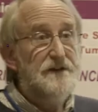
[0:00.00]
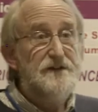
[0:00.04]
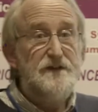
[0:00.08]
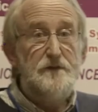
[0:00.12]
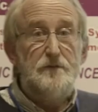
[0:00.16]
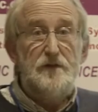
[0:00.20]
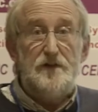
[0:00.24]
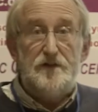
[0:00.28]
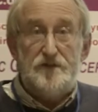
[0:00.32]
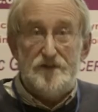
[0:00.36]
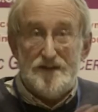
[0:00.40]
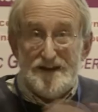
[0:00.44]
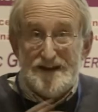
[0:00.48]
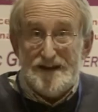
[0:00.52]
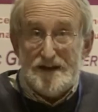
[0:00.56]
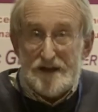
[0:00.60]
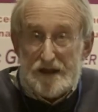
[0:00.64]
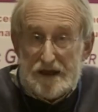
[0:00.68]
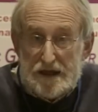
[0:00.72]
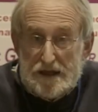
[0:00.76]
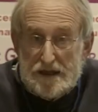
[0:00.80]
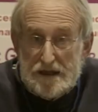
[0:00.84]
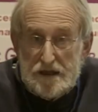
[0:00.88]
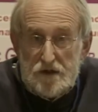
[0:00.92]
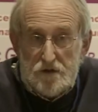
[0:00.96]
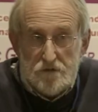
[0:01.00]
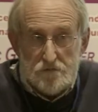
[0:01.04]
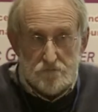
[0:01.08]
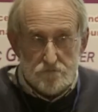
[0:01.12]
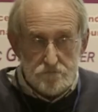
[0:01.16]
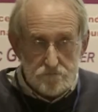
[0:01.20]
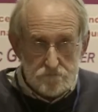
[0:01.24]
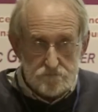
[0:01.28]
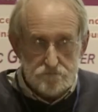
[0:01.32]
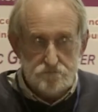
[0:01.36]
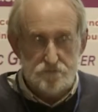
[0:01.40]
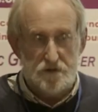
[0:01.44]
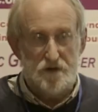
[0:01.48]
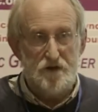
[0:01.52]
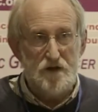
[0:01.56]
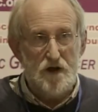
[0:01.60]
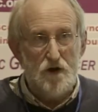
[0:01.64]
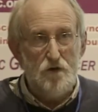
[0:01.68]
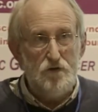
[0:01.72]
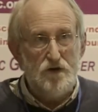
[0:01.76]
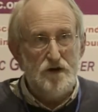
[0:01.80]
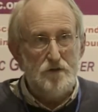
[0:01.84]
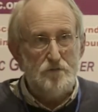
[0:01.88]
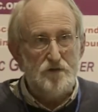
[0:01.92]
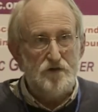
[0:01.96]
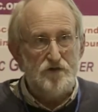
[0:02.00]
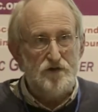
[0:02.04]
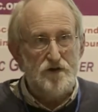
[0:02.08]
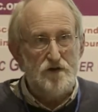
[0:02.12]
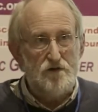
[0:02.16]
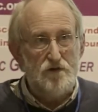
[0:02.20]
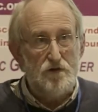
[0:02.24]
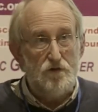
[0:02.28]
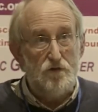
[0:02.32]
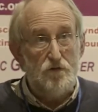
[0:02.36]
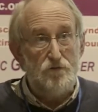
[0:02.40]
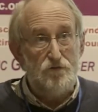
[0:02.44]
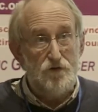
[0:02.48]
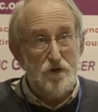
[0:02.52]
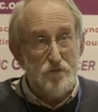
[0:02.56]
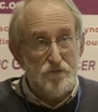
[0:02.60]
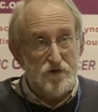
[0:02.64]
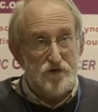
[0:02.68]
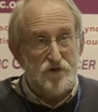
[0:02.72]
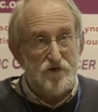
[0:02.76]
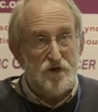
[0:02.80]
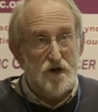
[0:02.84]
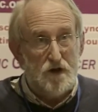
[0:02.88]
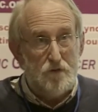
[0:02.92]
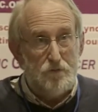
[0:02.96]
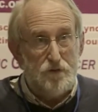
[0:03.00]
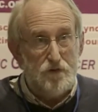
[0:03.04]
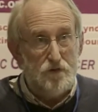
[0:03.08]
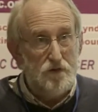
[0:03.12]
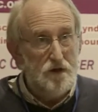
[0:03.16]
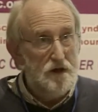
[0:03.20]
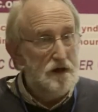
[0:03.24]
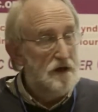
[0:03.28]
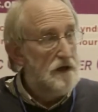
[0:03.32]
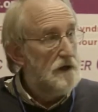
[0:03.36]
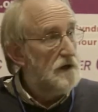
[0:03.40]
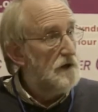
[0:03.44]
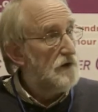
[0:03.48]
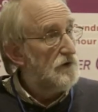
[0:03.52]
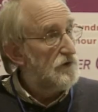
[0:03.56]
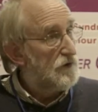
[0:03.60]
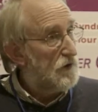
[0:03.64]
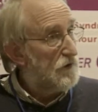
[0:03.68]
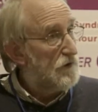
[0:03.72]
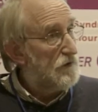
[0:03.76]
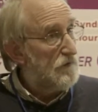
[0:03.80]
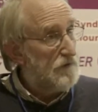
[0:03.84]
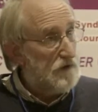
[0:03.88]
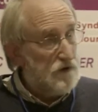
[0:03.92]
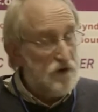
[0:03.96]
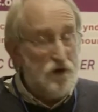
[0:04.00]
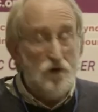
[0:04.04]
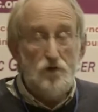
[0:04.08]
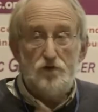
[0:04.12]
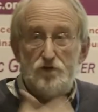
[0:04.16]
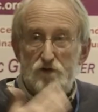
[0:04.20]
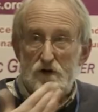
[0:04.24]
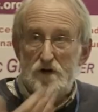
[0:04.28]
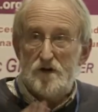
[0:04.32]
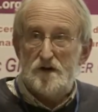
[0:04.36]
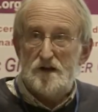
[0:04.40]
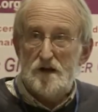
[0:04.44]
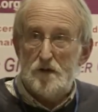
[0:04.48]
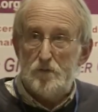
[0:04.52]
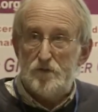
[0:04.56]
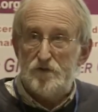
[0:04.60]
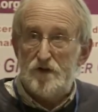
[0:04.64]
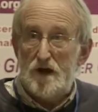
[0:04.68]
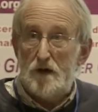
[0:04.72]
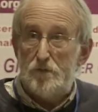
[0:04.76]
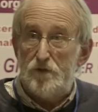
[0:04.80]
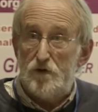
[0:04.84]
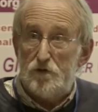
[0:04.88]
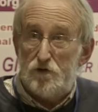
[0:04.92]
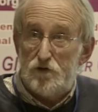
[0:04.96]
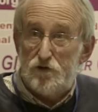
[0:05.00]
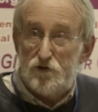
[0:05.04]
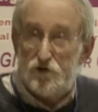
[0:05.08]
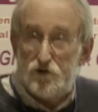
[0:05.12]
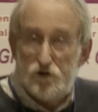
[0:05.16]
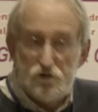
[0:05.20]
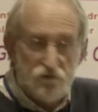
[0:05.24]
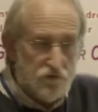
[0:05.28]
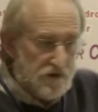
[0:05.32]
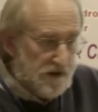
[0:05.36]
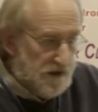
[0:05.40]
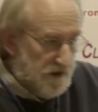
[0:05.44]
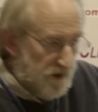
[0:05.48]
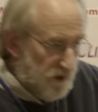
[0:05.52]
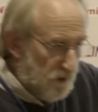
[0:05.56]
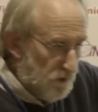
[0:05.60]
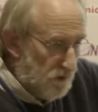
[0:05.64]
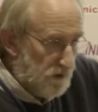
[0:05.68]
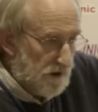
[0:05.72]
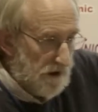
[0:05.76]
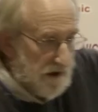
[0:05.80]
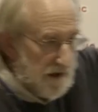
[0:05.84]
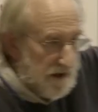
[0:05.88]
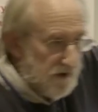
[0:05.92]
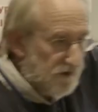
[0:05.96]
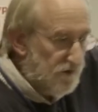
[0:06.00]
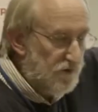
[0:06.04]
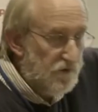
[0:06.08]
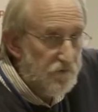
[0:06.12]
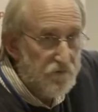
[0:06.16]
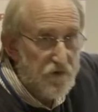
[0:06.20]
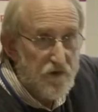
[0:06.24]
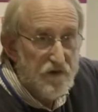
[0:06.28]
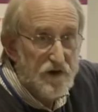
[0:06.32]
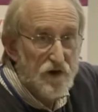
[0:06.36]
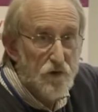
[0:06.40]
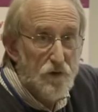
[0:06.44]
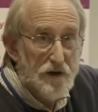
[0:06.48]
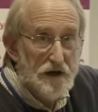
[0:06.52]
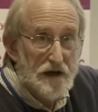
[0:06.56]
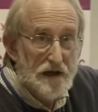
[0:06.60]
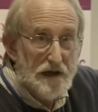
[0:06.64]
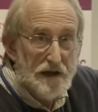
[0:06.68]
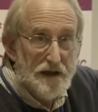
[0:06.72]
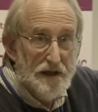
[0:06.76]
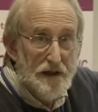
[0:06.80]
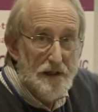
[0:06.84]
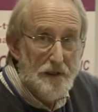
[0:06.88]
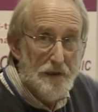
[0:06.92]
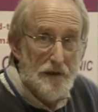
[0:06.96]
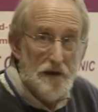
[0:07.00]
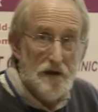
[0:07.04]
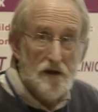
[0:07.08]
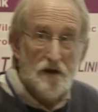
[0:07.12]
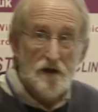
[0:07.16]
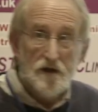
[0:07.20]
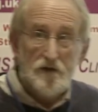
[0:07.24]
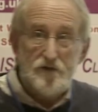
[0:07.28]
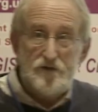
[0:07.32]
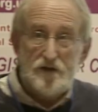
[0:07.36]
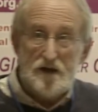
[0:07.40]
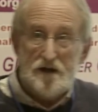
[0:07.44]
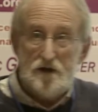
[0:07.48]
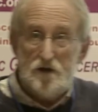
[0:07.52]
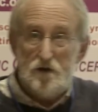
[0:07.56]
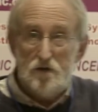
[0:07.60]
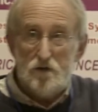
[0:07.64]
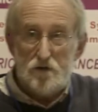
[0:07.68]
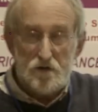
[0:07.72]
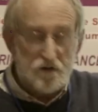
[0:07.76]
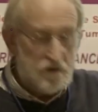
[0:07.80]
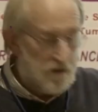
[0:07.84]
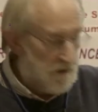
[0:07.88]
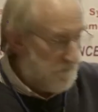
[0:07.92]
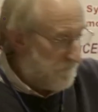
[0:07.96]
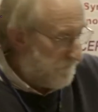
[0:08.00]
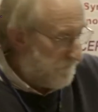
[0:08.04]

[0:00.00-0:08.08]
some of the DNA, the coding material from the sample, so that a new drug comes up. You can screen your collection very quickly and say, look, I